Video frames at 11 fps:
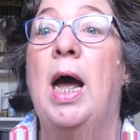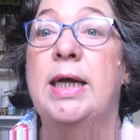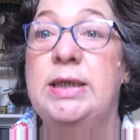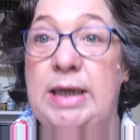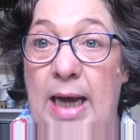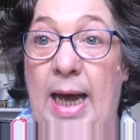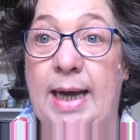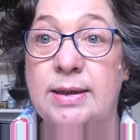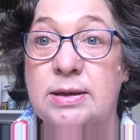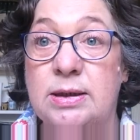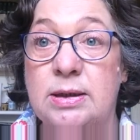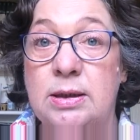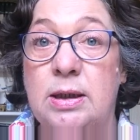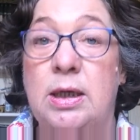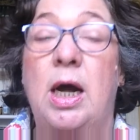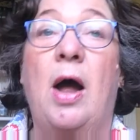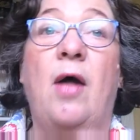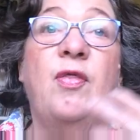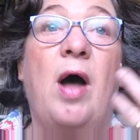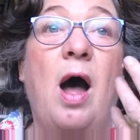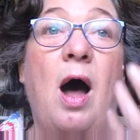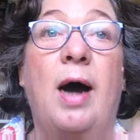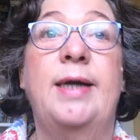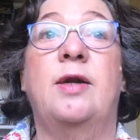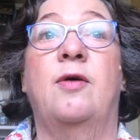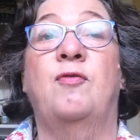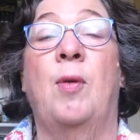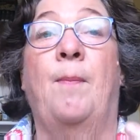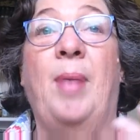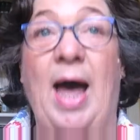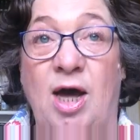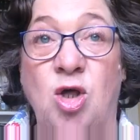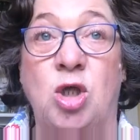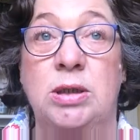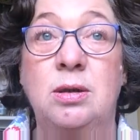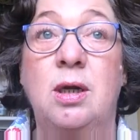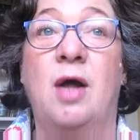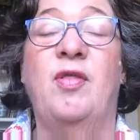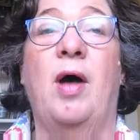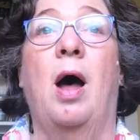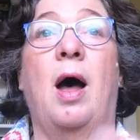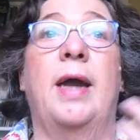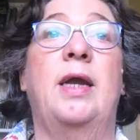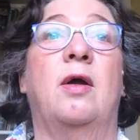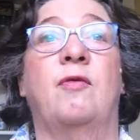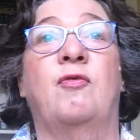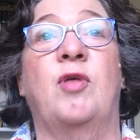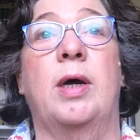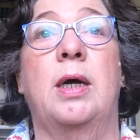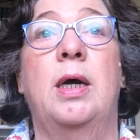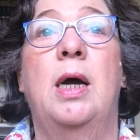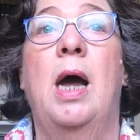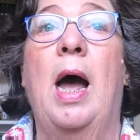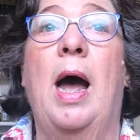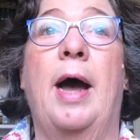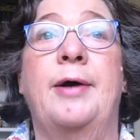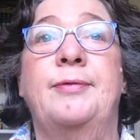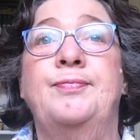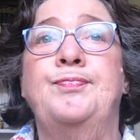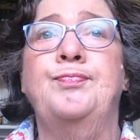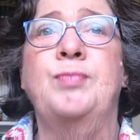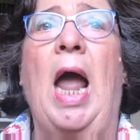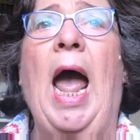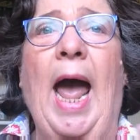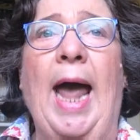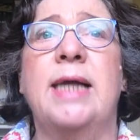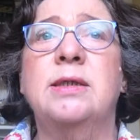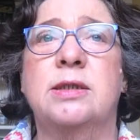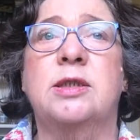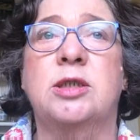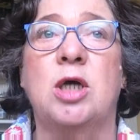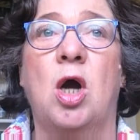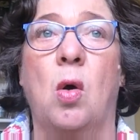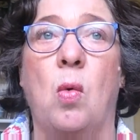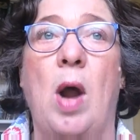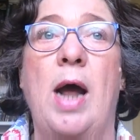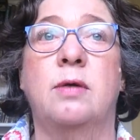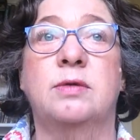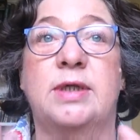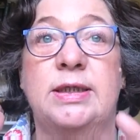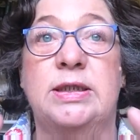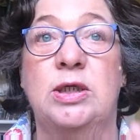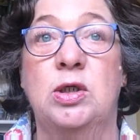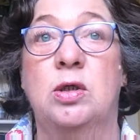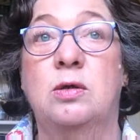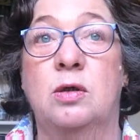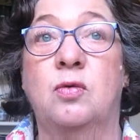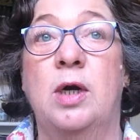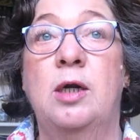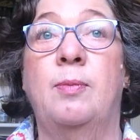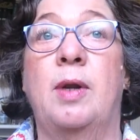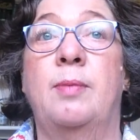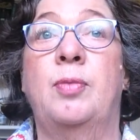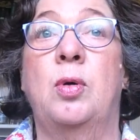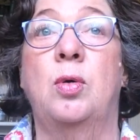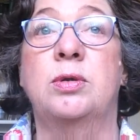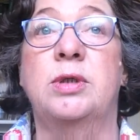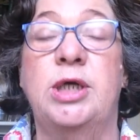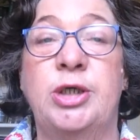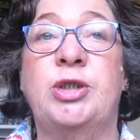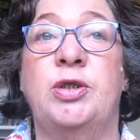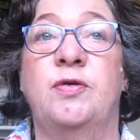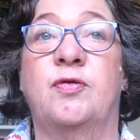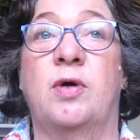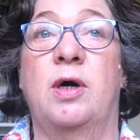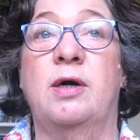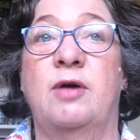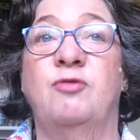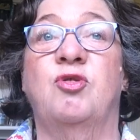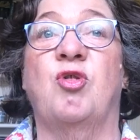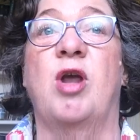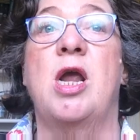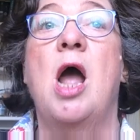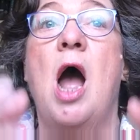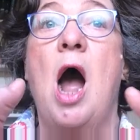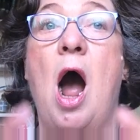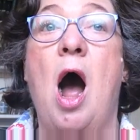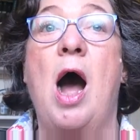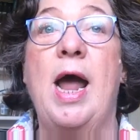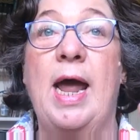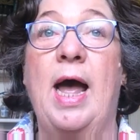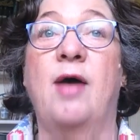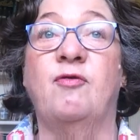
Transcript: And yet, at the height of the passion, at the height of the angst around this incredibly important issue for our country, I